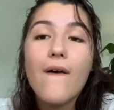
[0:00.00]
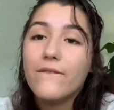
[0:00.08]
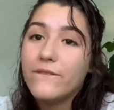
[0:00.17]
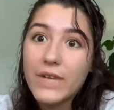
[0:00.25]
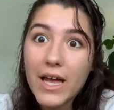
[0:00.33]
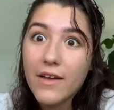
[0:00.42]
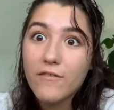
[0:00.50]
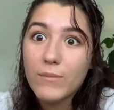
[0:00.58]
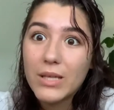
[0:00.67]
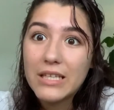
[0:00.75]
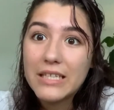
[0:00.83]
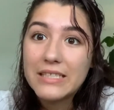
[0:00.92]
5
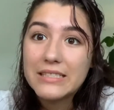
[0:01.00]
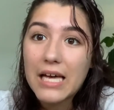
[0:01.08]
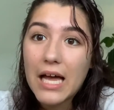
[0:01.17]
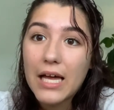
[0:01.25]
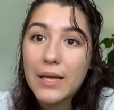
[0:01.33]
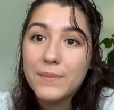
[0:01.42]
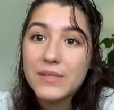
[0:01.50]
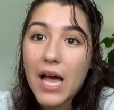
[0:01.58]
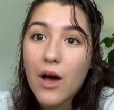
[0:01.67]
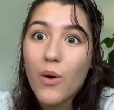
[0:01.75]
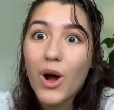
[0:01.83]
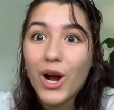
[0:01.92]
million times
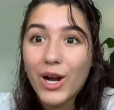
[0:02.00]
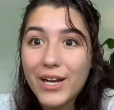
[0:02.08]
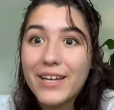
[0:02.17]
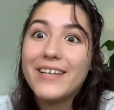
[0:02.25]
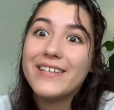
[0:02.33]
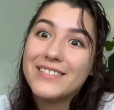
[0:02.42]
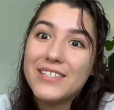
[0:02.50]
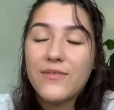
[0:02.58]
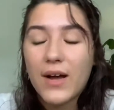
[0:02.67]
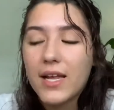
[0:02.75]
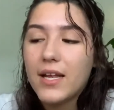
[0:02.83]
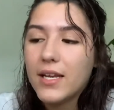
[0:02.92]
how hard it is to
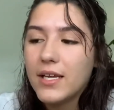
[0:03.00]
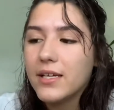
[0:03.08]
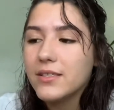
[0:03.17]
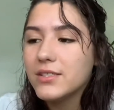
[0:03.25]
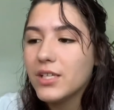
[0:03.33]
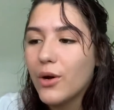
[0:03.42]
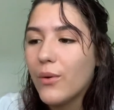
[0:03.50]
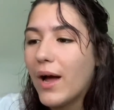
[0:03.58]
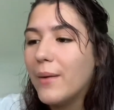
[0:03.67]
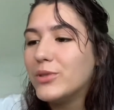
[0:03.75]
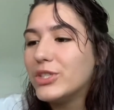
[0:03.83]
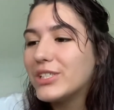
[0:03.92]
find ideas, so
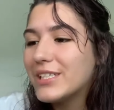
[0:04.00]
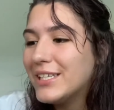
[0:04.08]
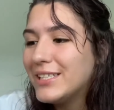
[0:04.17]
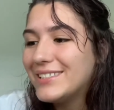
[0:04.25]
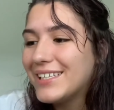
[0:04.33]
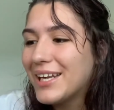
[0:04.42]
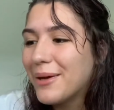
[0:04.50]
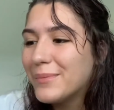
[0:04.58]
I'm just gonna shut up.